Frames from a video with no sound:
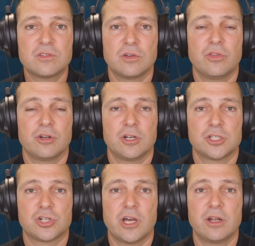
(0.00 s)
So they're going to
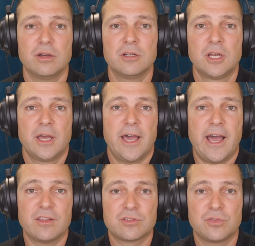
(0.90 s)
try to
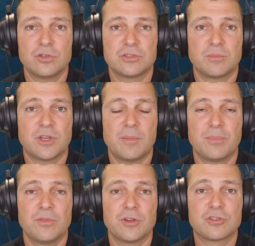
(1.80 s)
ask for some type
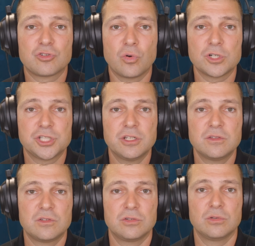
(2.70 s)
of extortion
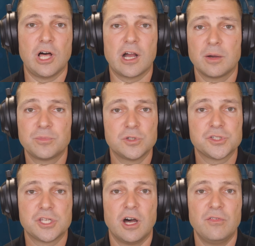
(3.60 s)
to lock up your
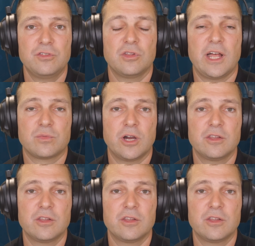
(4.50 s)
stuff. So that's why